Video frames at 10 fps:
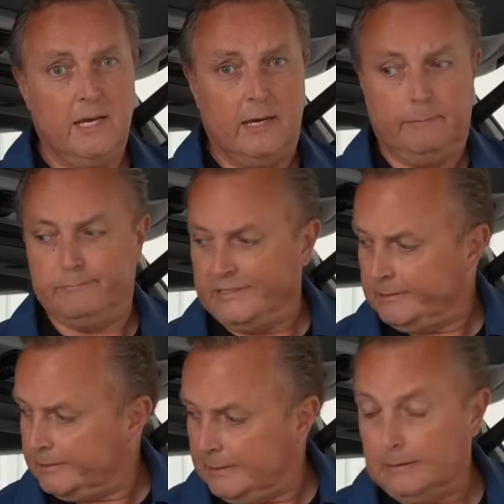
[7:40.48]

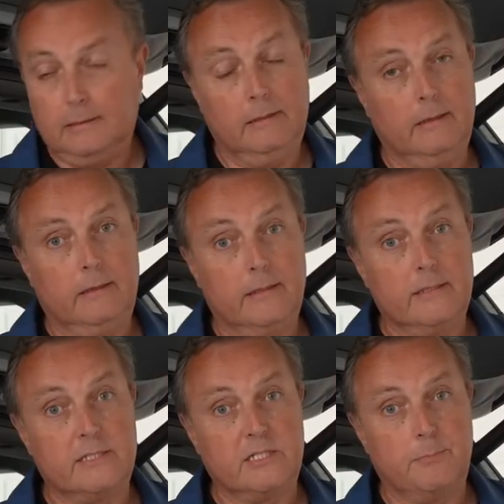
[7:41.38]
Yeah,
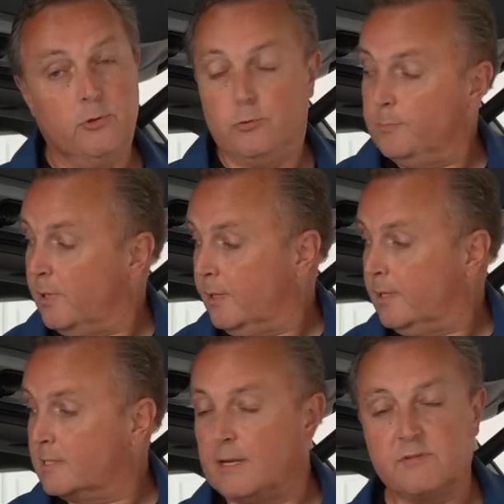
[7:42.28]
this is the boot, but
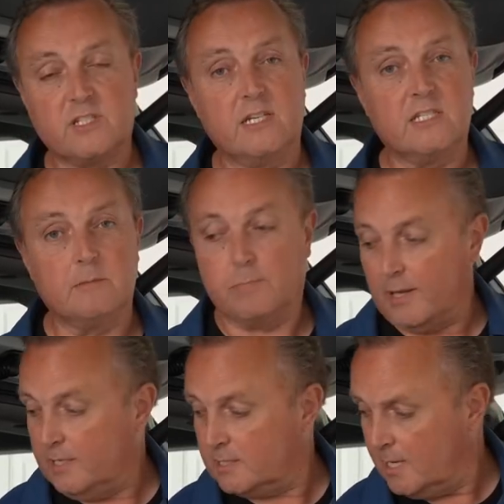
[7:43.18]
there's 7 seats in
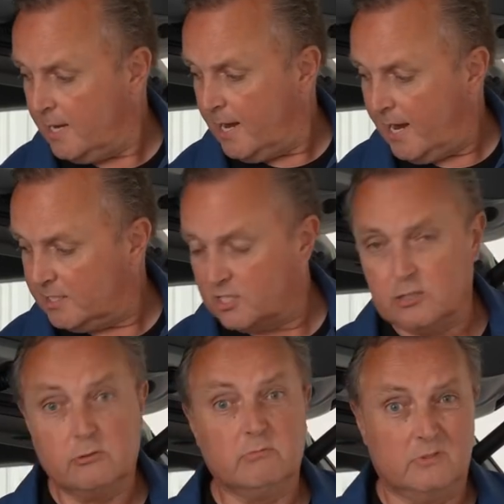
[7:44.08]
place and
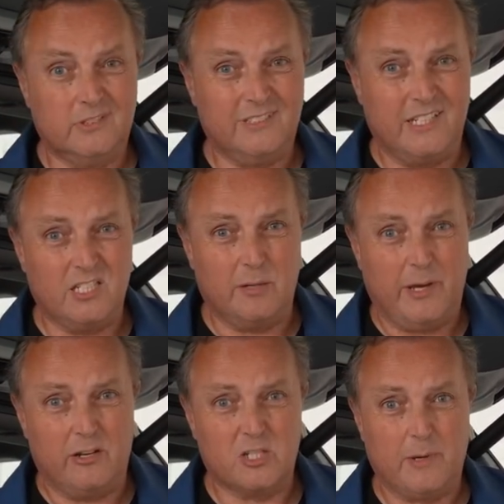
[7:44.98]
still decent
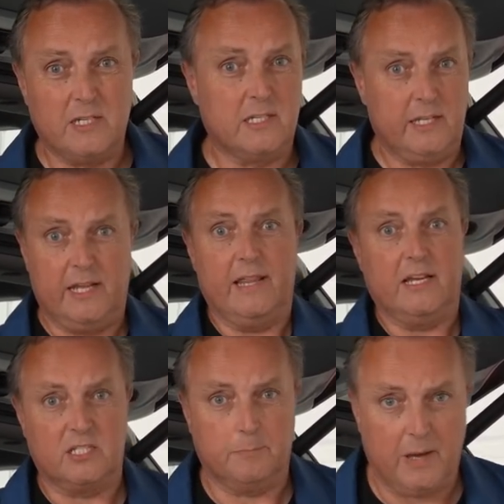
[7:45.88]
amount of space in here.
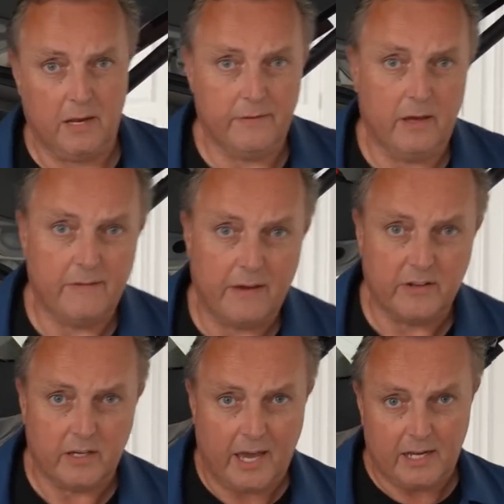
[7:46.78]
That's the benefit of
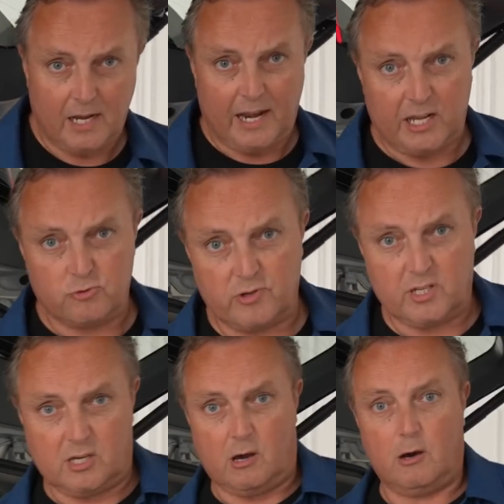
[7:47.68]
having an electric
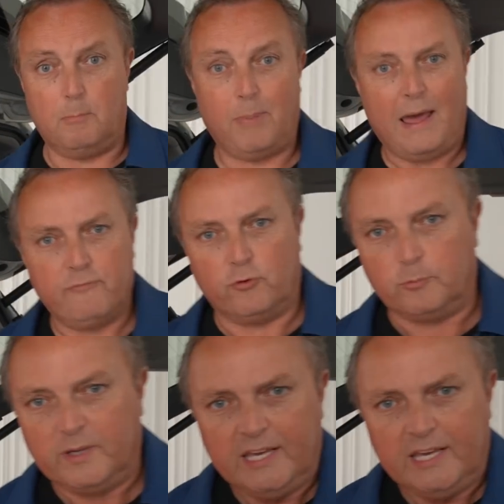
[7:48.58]
car platform.